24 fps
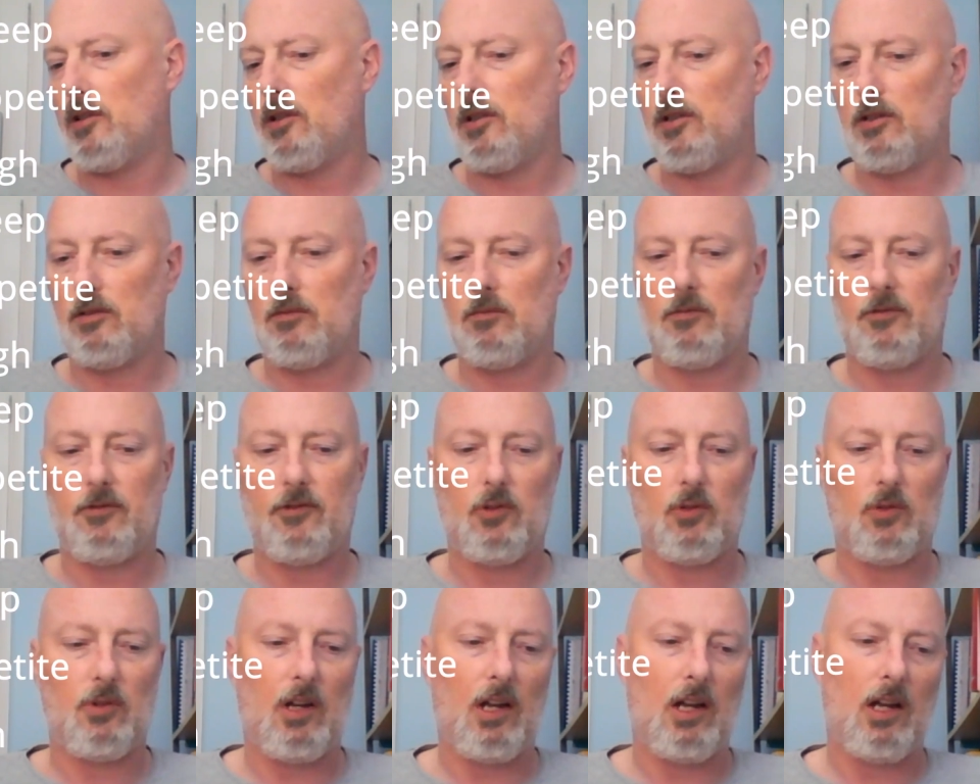Um,
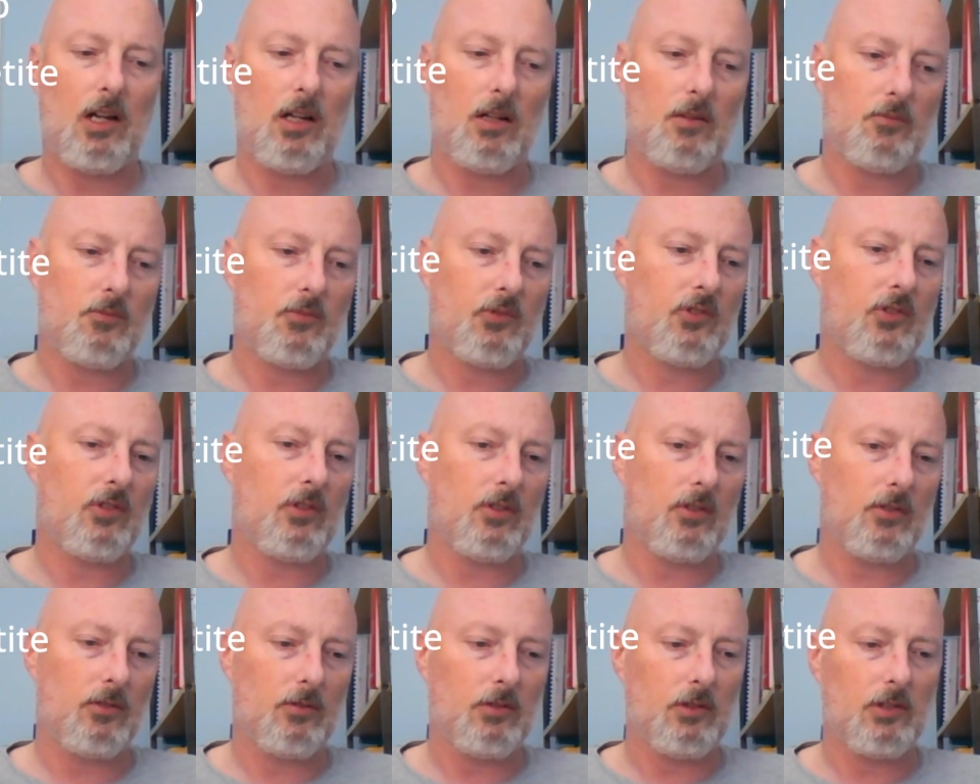feel
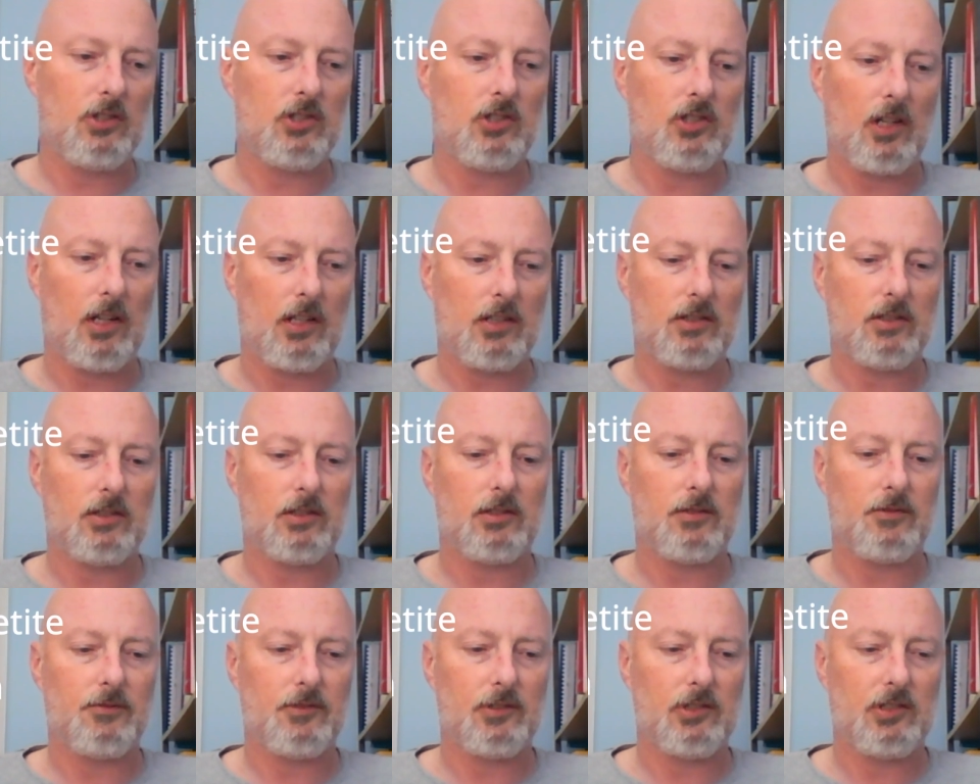absolutely
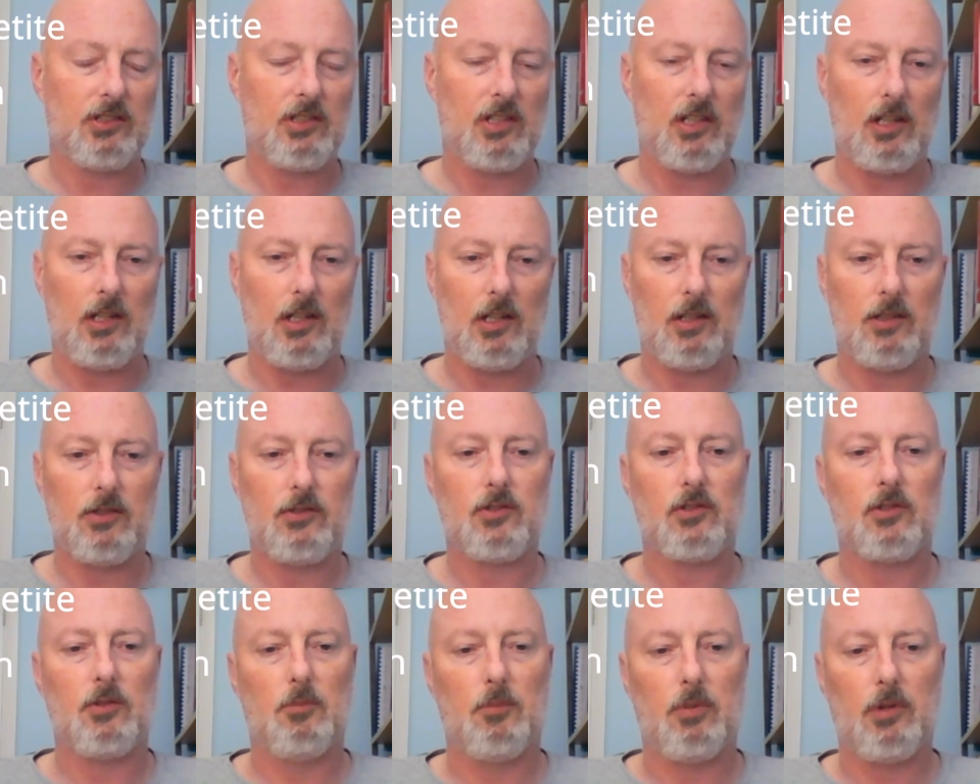shattered,
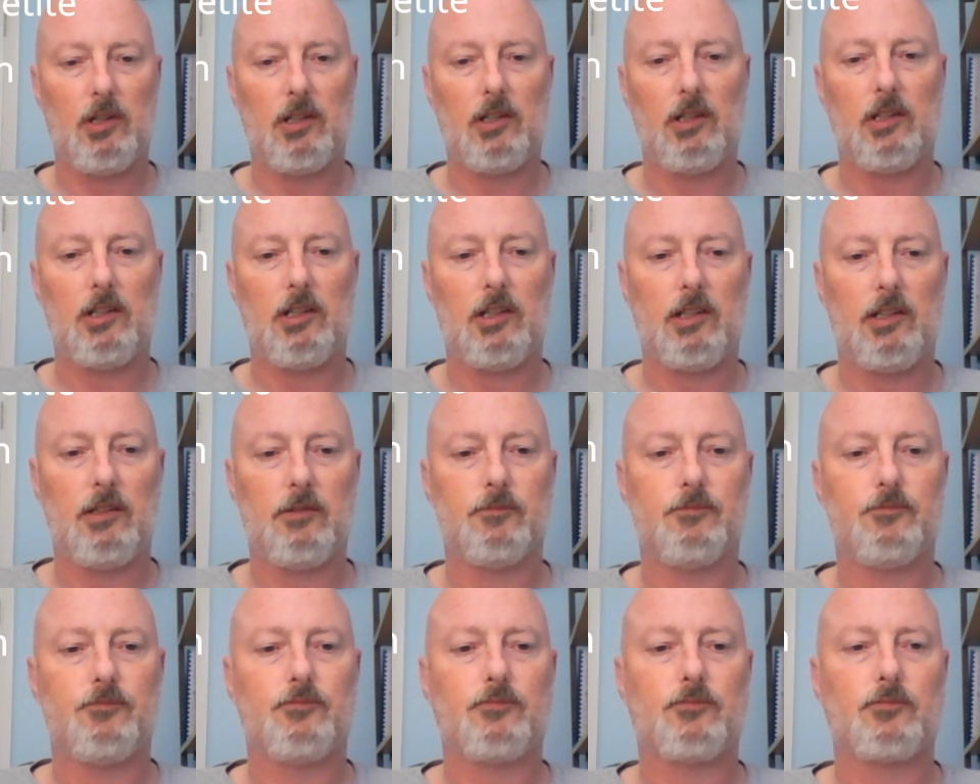fatigued completely
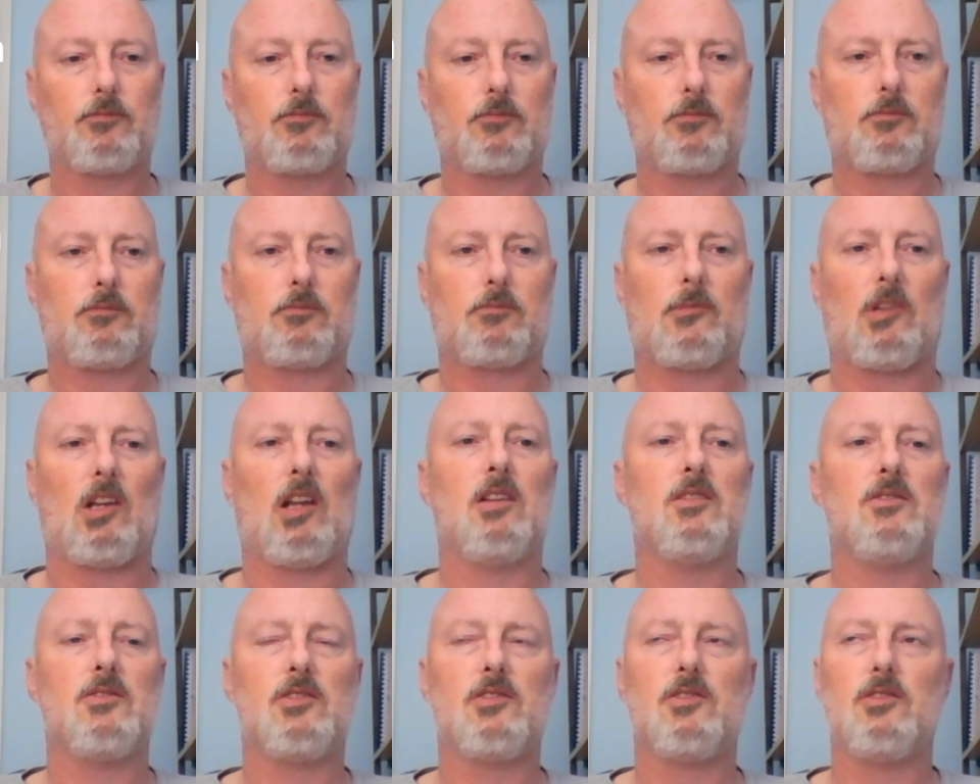
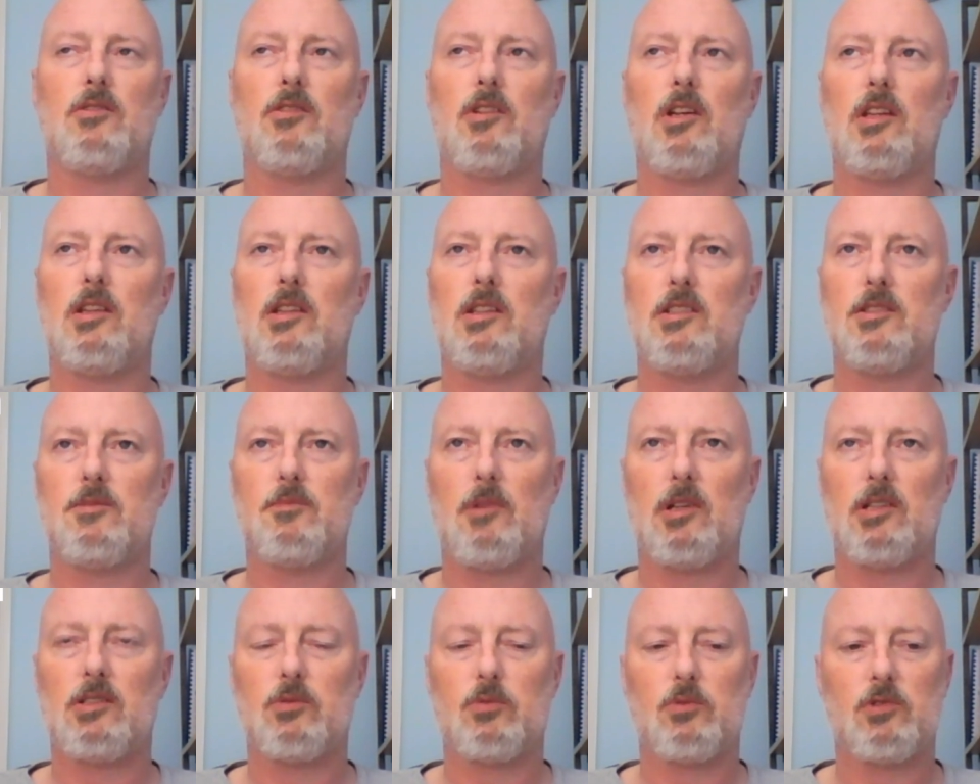and still getting these
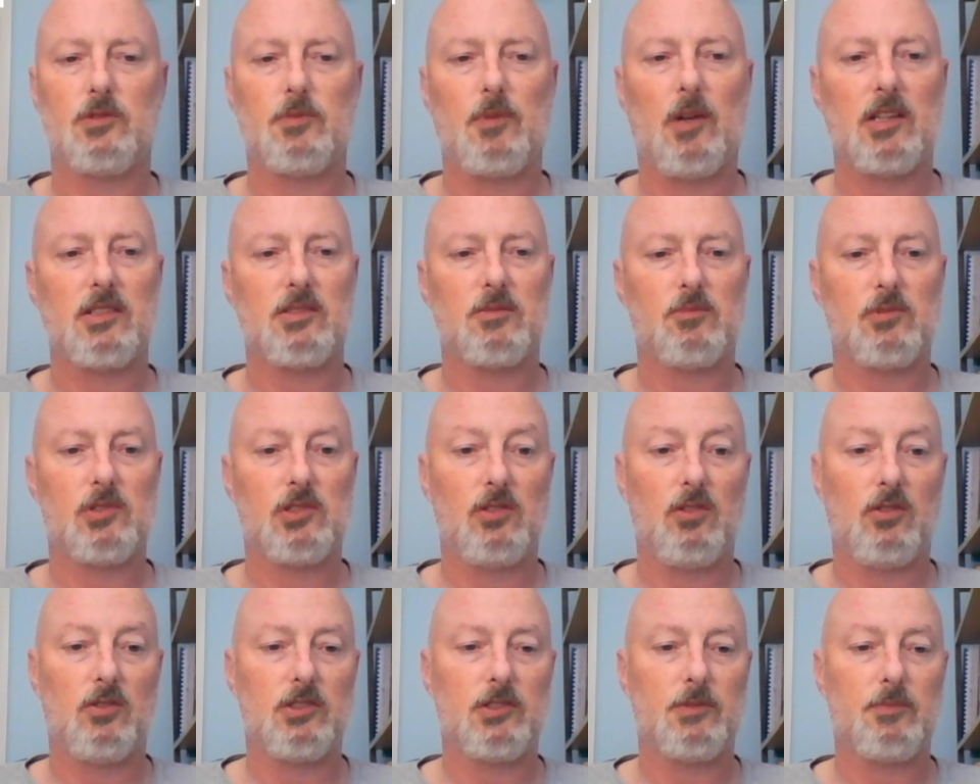muscle spasms.
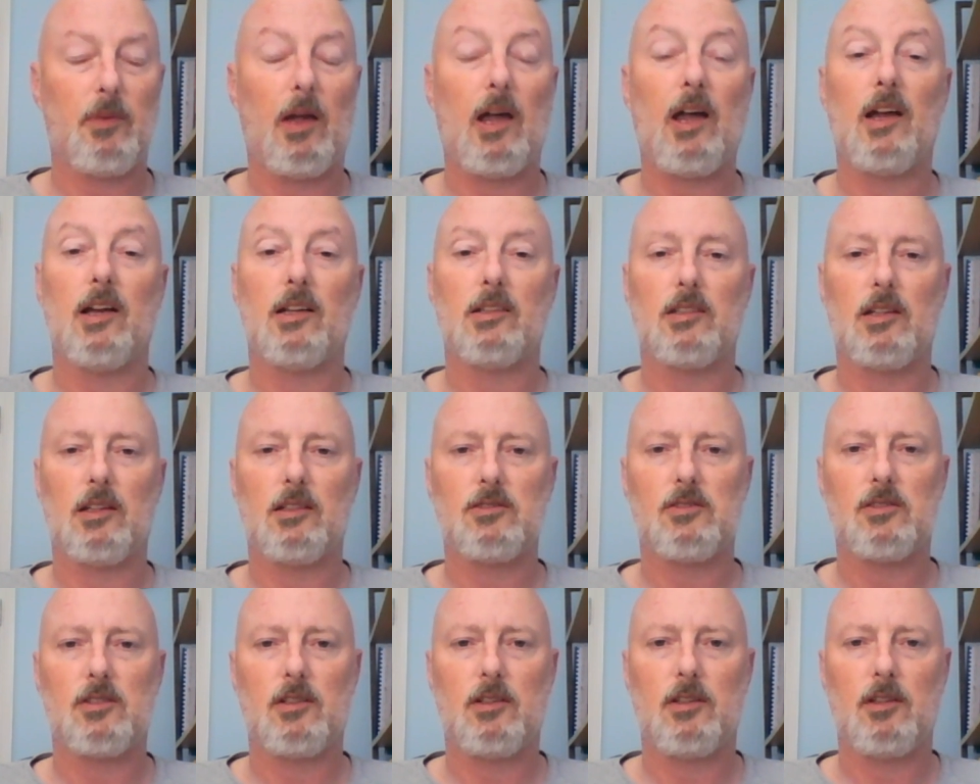Not as bad
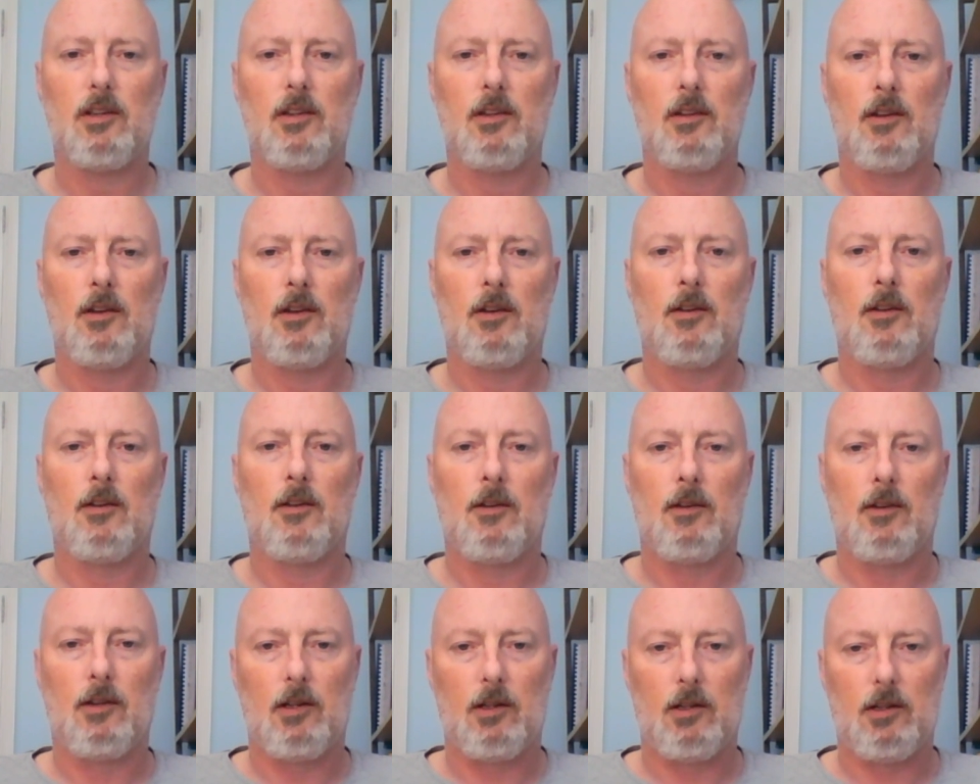actually.
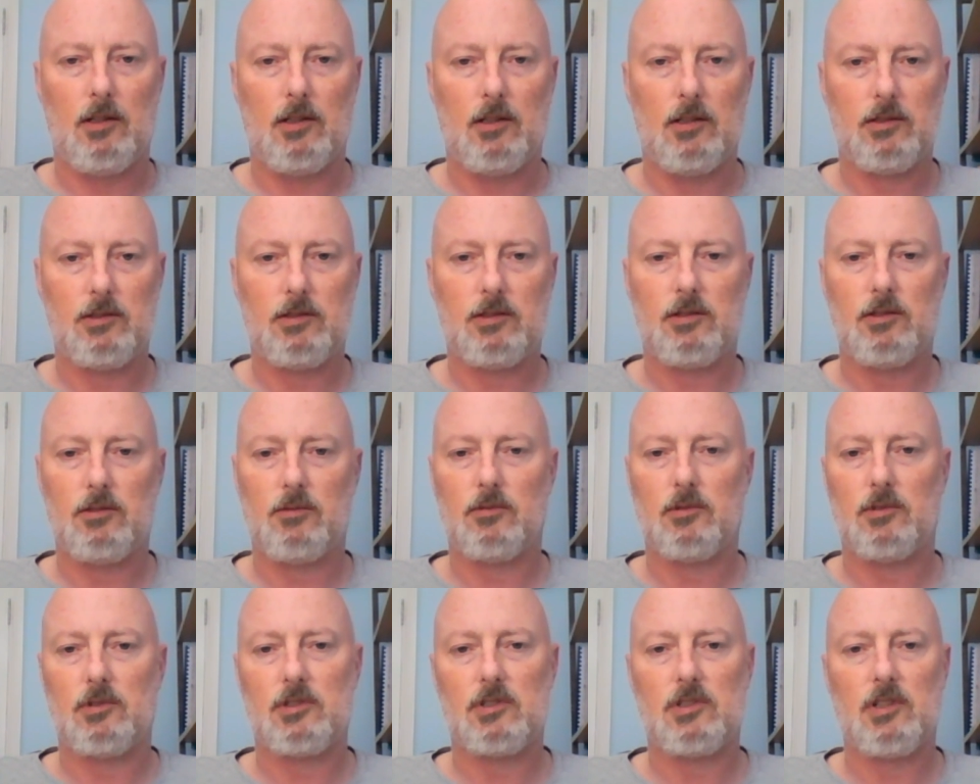but uh, still
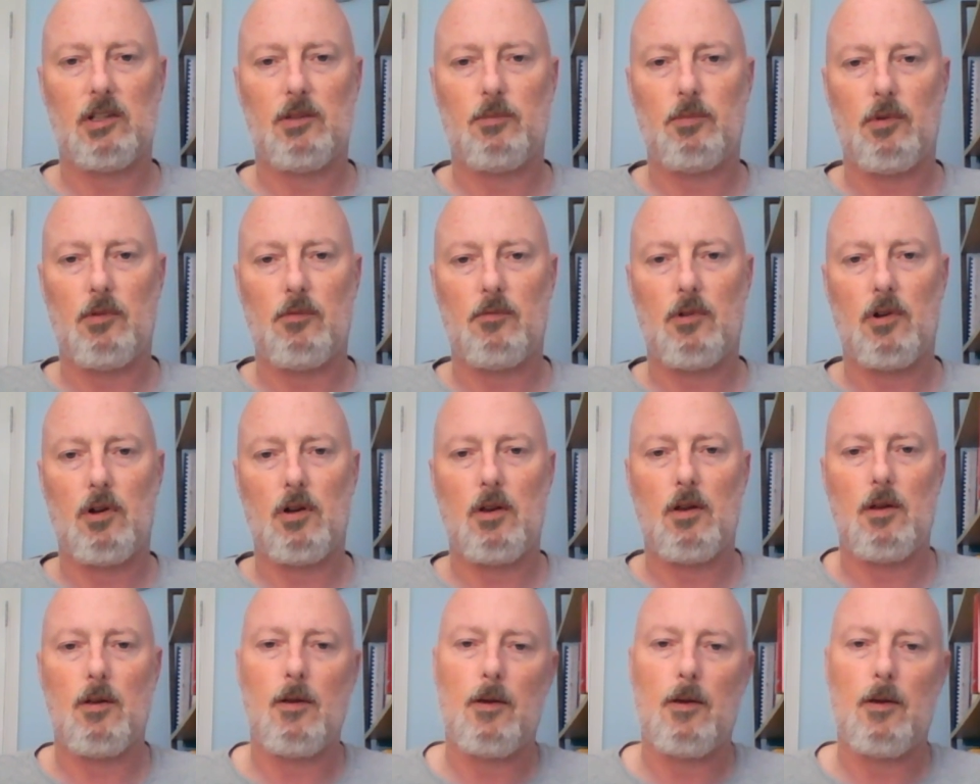not sleeping right.